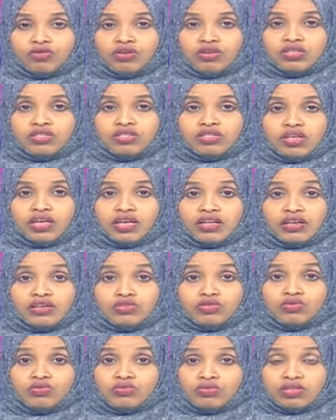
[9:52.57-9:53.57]
fronts
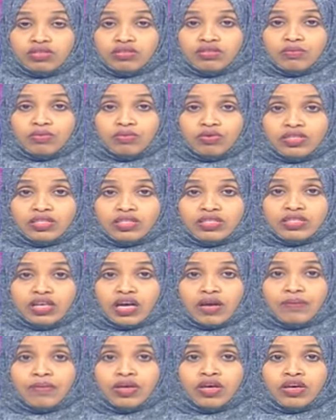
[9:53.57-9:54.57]
and as soon as the
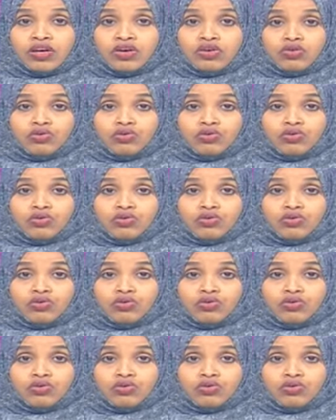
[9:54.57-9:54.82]
present time